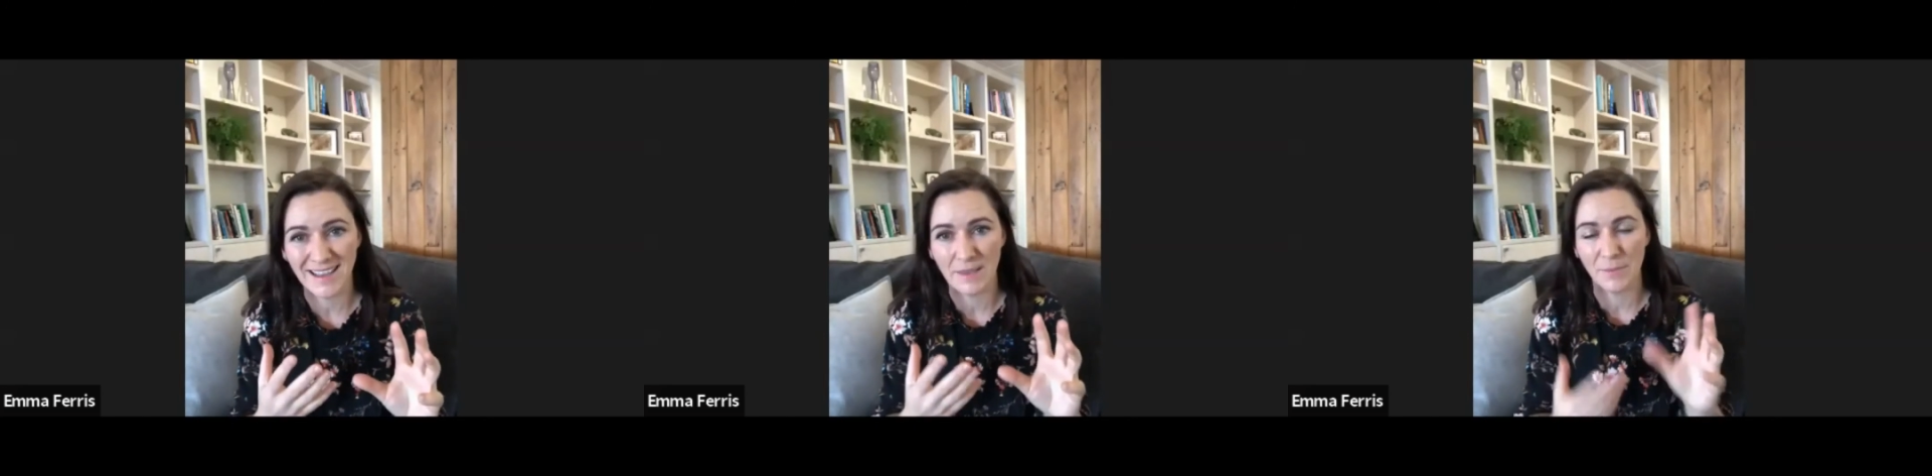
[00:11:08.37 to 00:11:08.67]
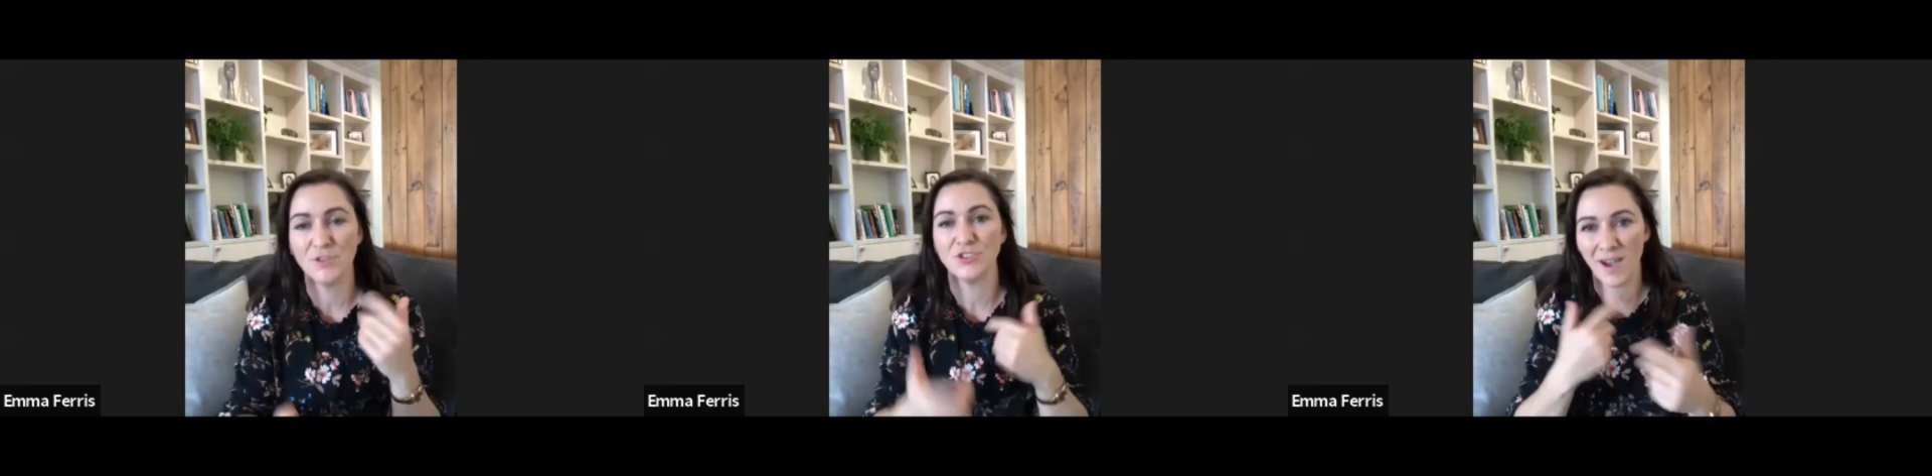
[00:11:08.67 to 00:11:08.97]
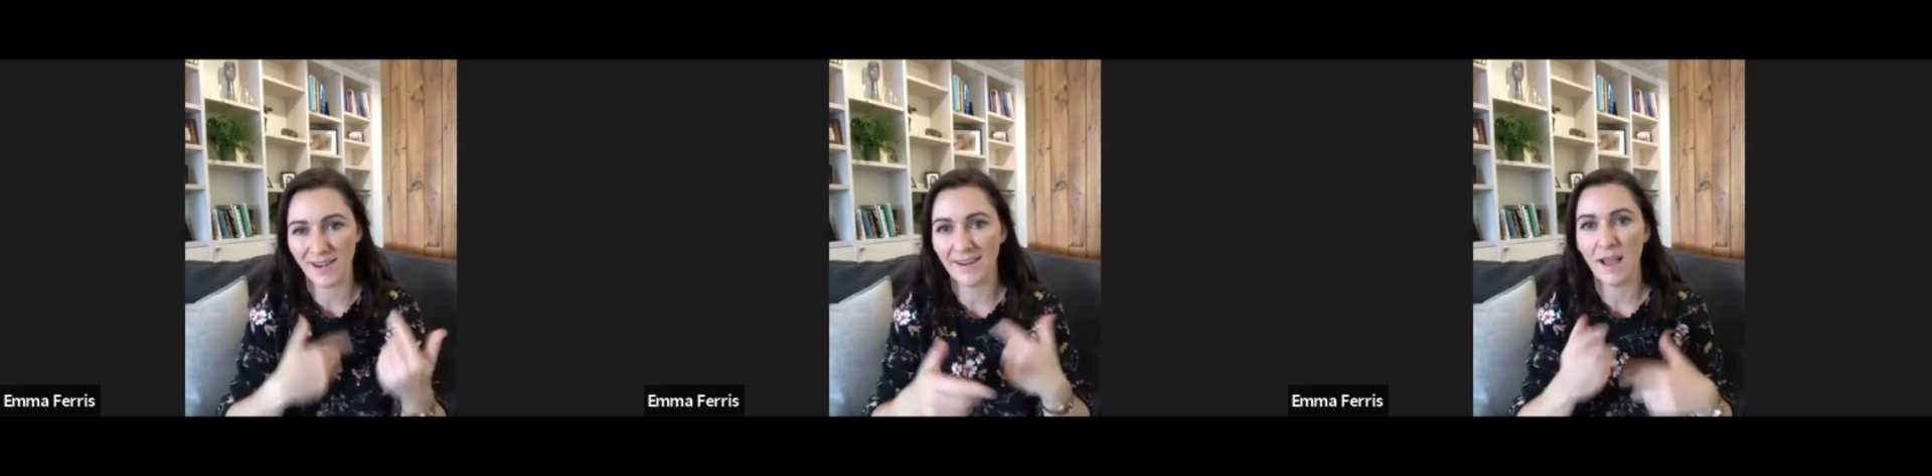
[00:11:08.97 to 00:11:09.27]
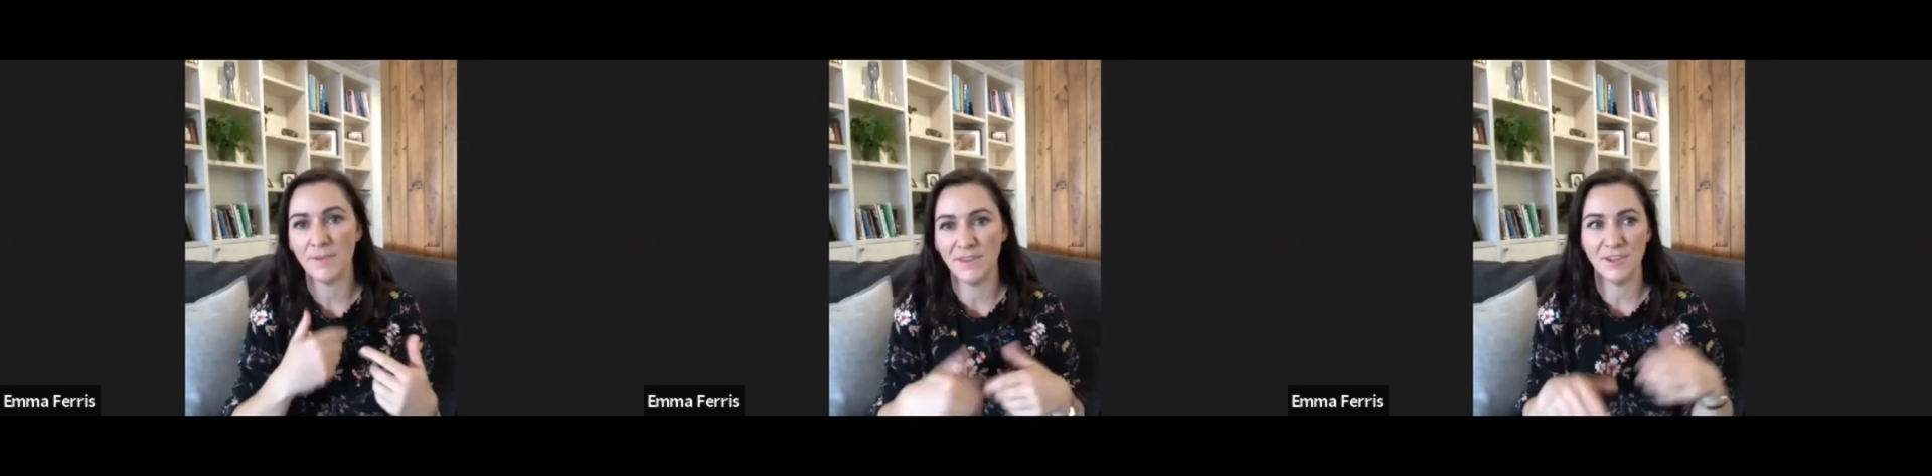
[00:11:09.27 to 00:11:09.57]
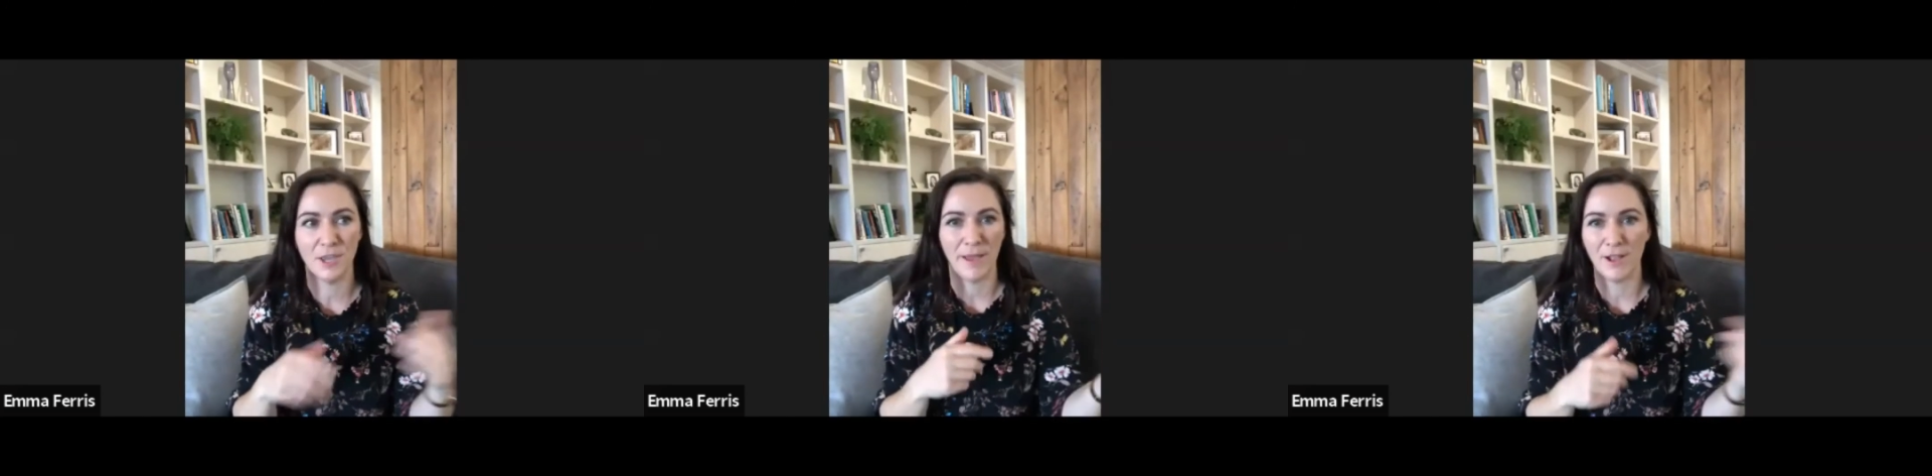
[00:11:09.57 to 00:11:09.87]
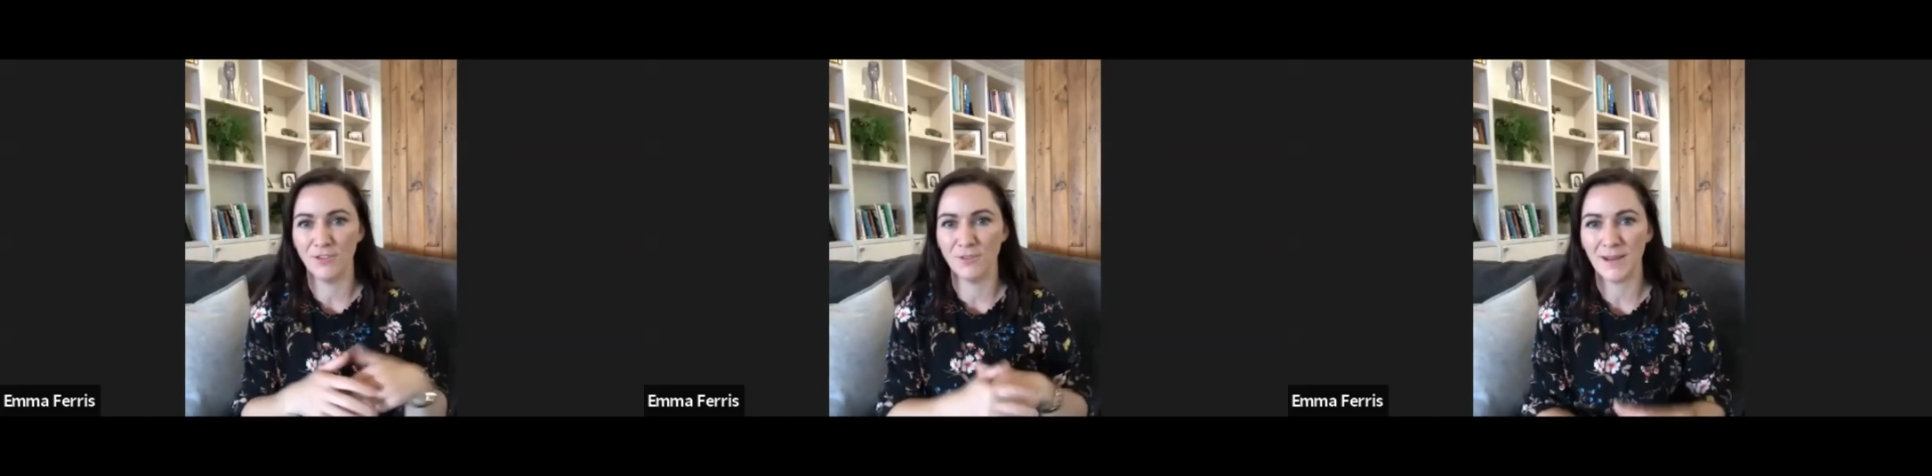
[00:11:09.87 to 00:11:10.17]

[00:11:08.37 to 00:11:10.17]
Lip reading: and then when you train it up and then you get back on the